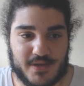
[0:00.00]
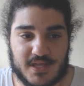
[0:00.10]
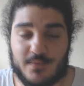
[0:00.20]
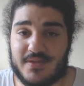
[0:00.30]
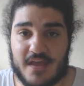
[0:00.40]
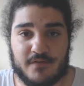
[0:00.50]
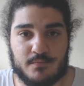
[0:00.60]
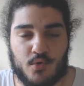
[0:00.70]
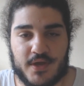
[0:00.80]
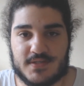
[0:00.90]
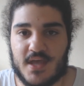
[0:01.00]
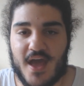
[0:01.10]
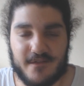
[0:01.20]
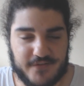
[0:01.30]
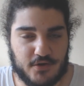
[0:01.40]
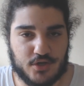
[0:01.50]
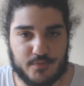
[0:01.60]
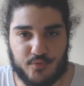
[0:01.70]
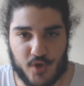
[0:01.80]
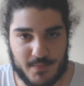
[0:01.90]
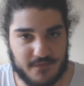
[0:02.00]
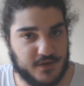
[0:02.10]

but I think with David Moyes, a very good appointment.